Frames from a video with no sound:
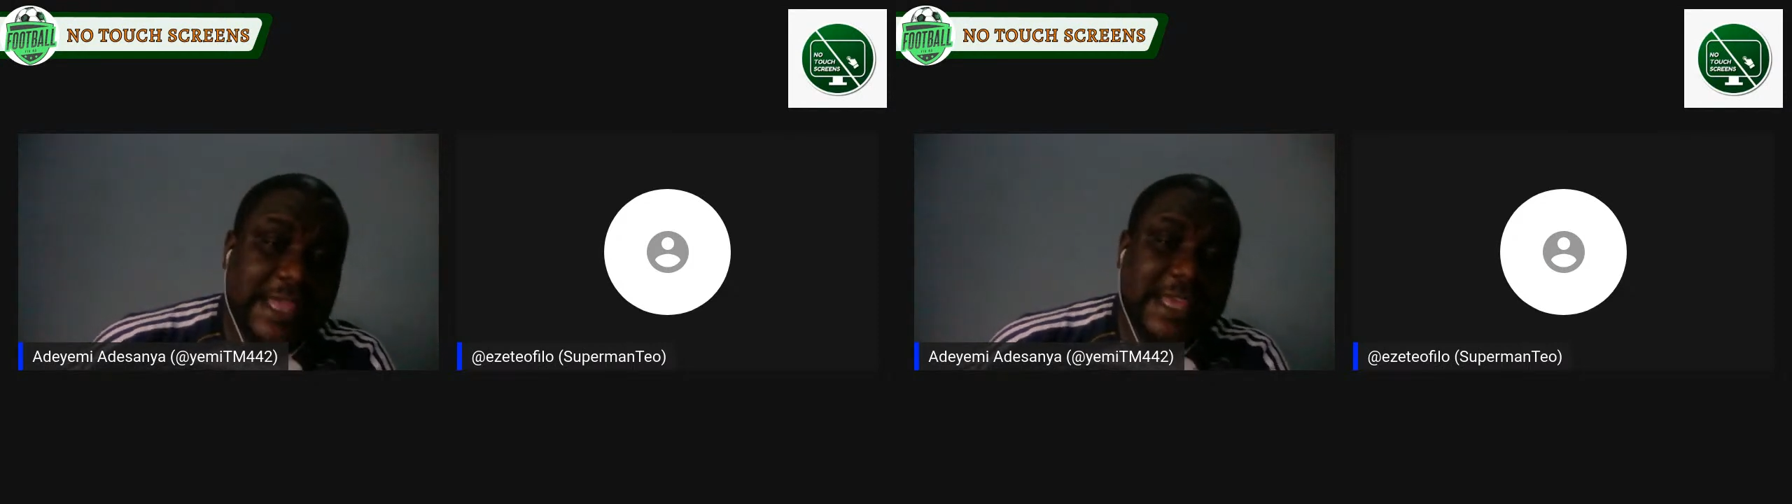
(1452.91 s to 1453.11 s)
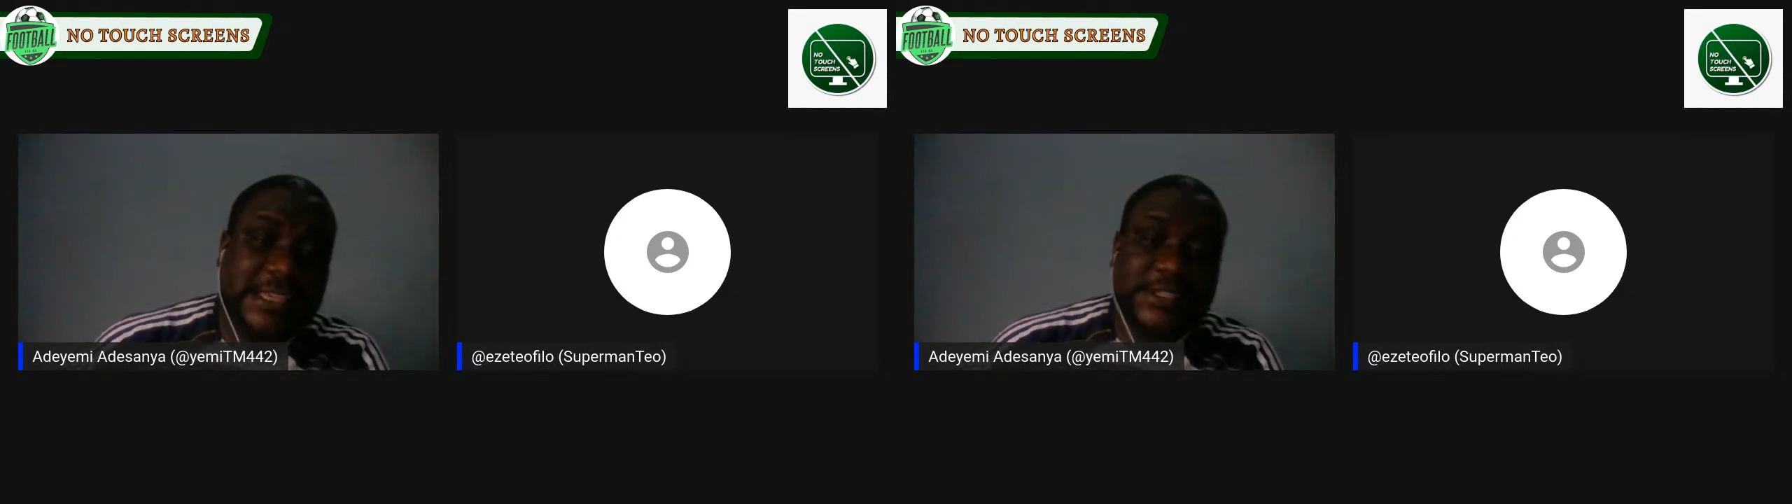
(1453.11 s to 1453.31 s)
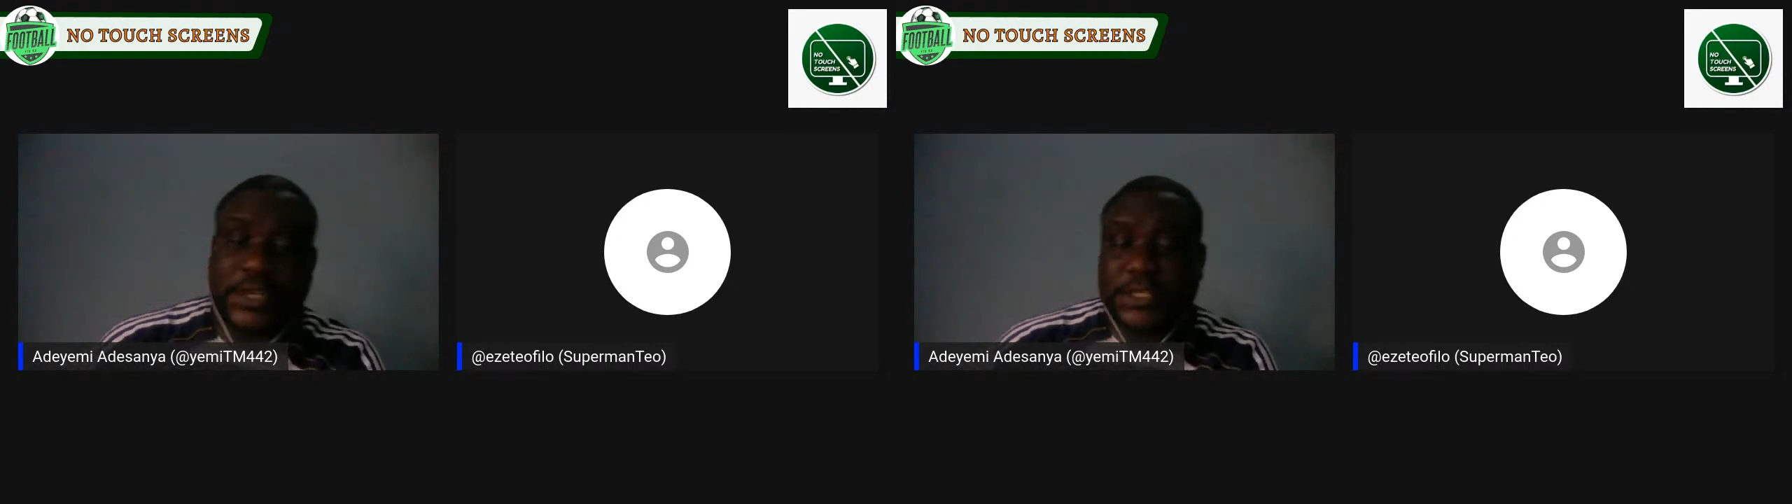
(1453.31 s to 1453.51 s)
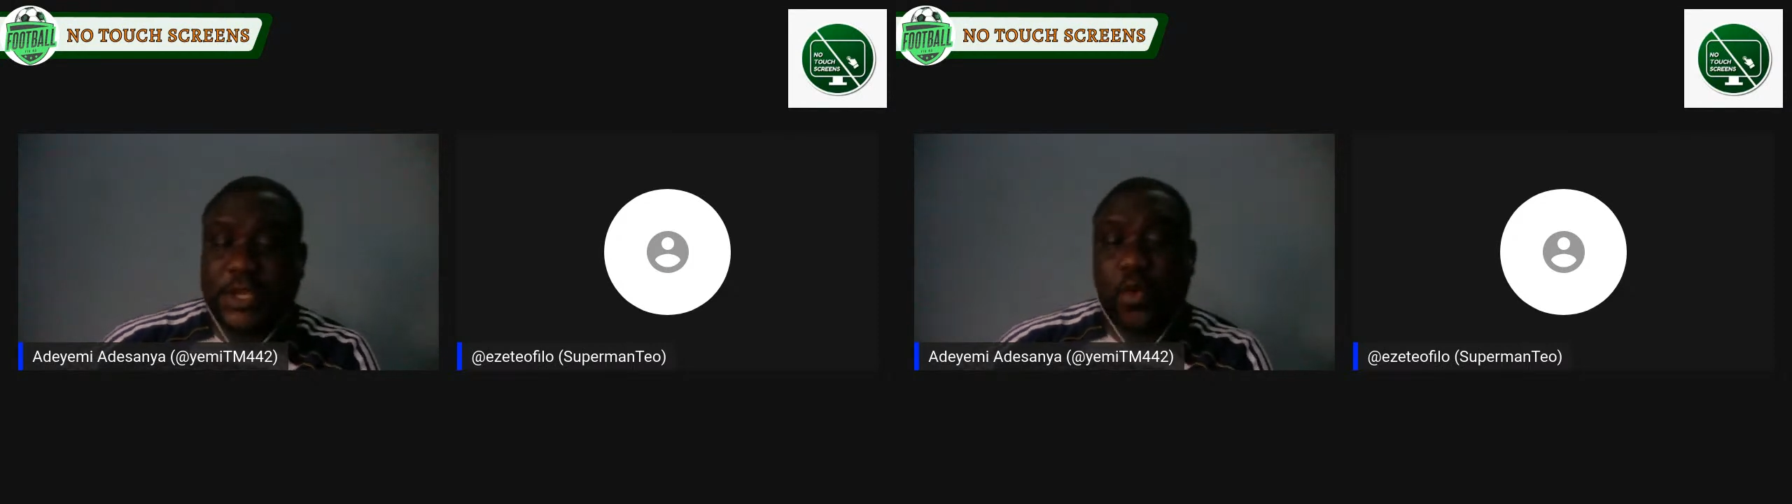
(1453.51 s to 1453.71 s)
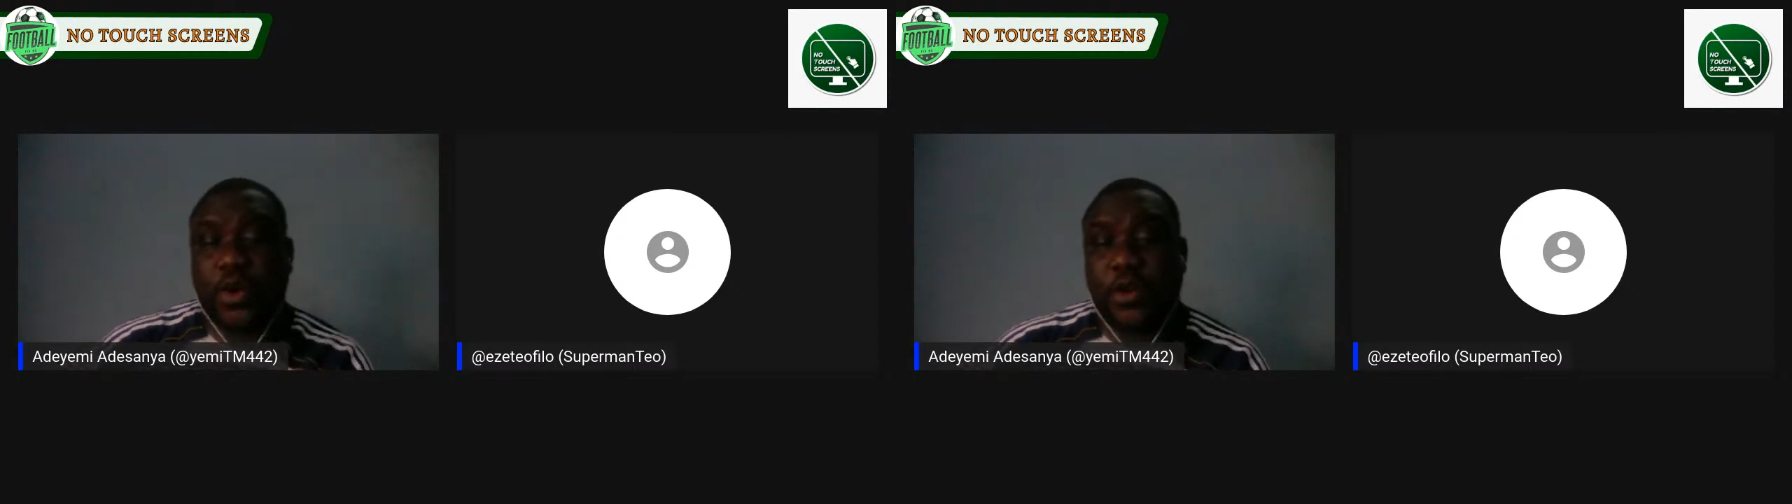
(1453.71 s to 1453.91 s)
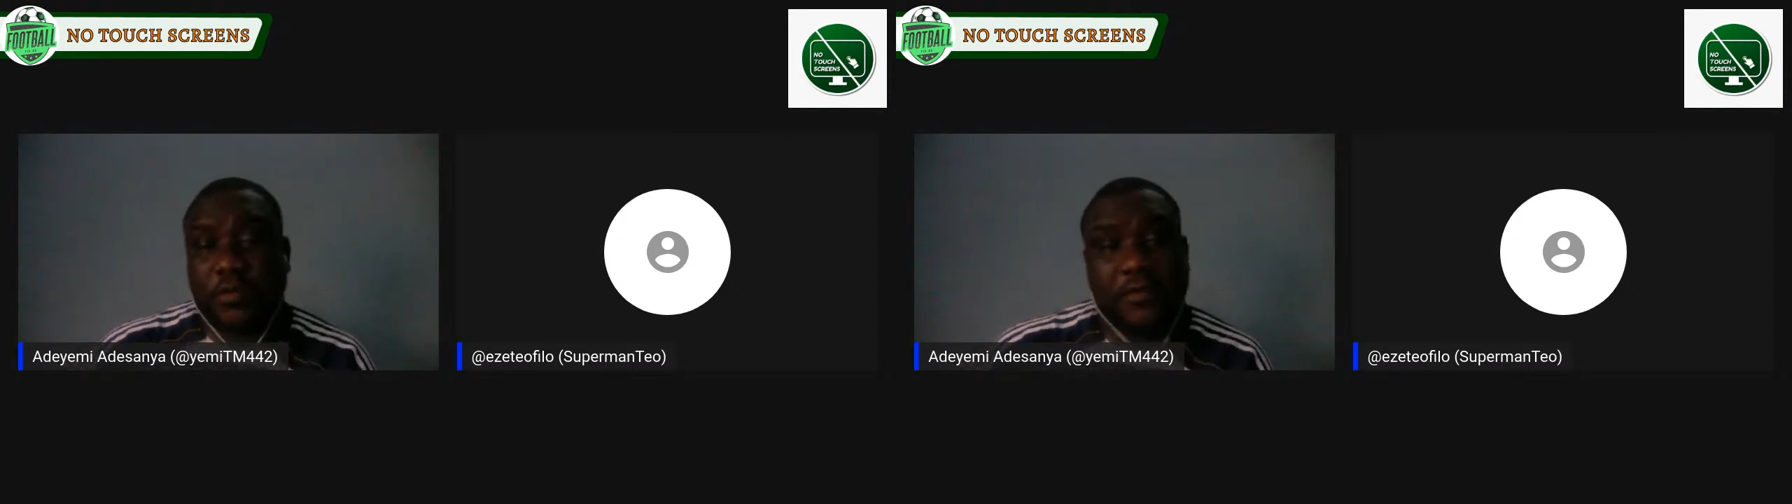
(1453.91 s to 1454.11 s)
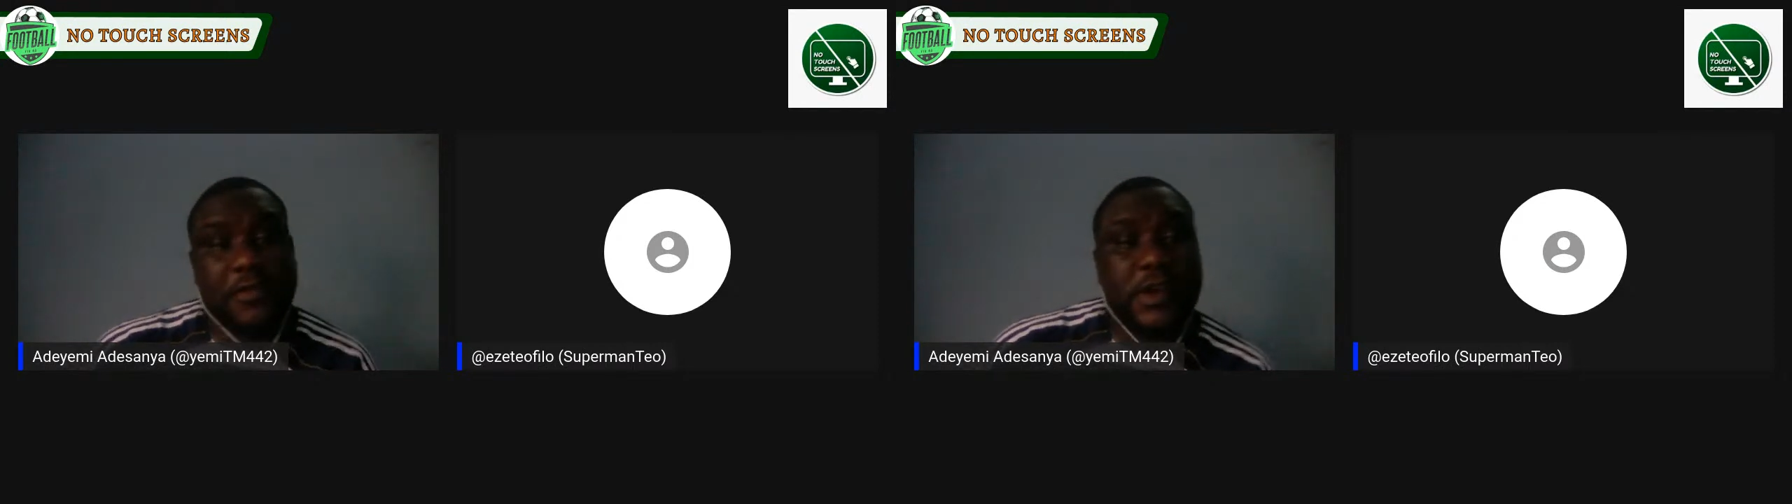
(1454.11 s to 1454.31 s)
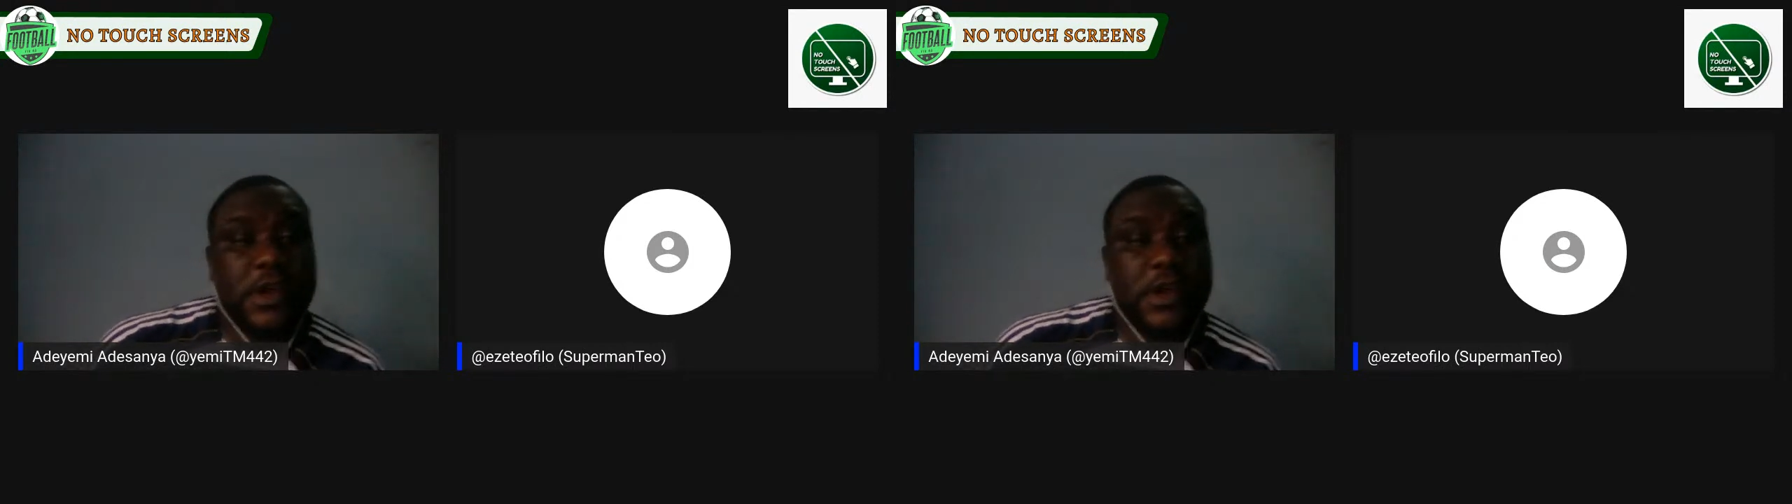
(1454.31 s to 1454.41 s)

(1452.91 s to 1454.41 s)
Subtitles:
think it's just a one-off.